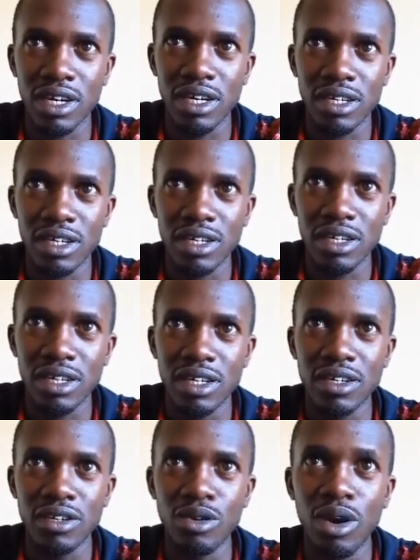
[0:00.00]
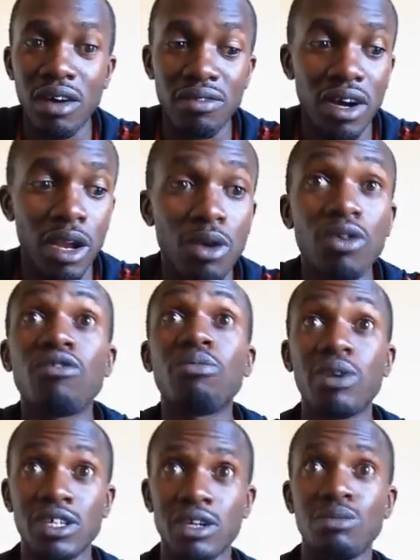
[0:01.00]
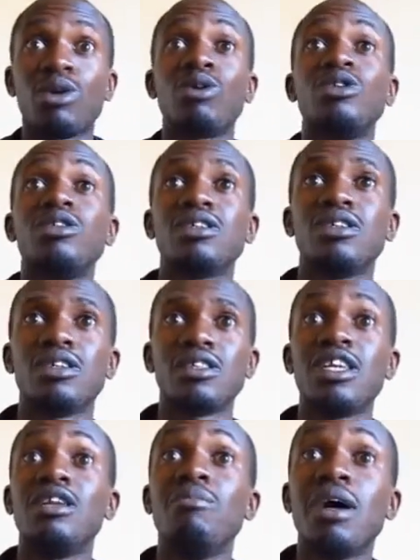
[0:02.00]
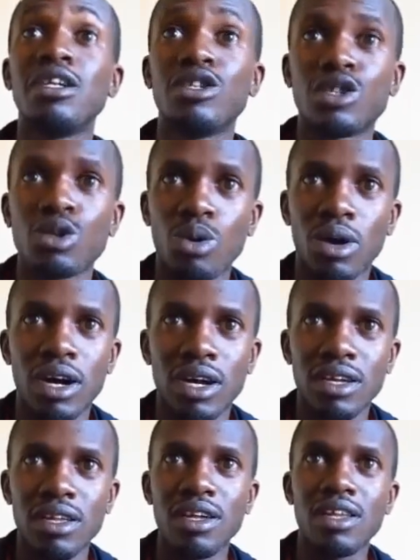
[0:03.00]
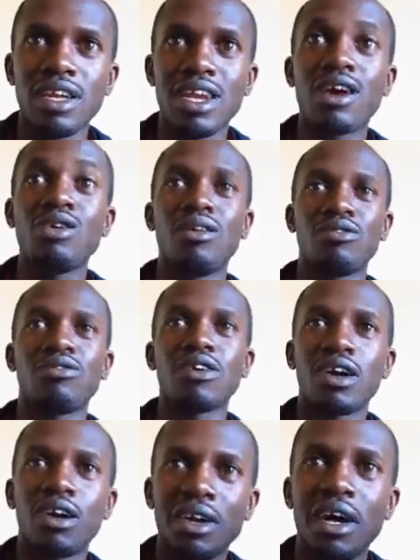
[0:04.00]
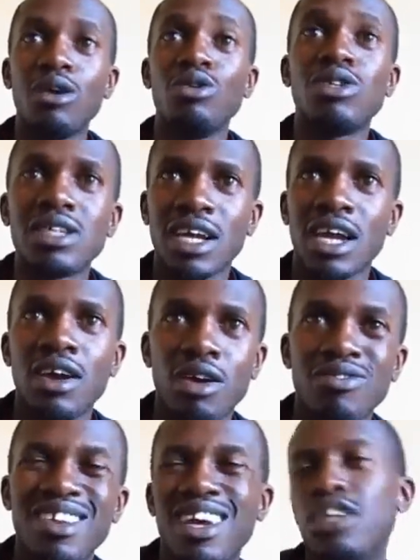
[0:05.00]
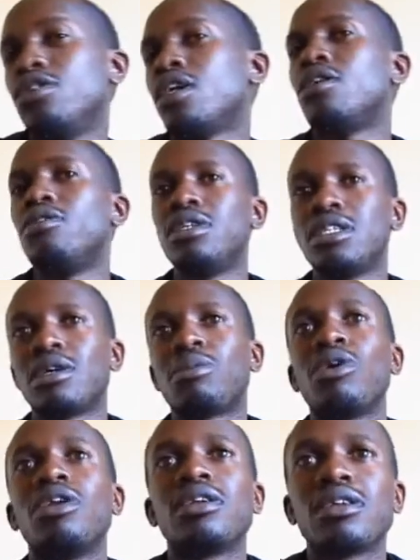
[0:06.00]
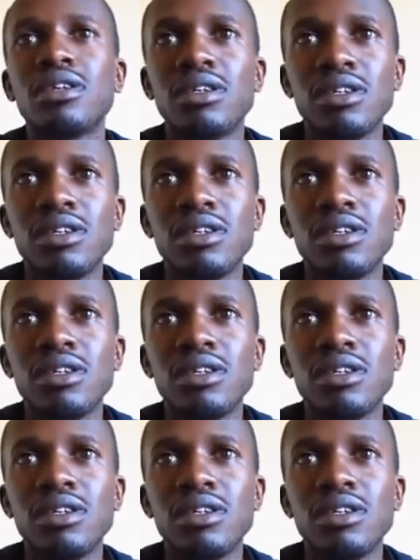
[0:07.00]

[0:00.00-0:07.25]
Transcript: right? You have a lot of pressure because the demand is so high that now you have to figure out how you take care of it, and you cannot disappoint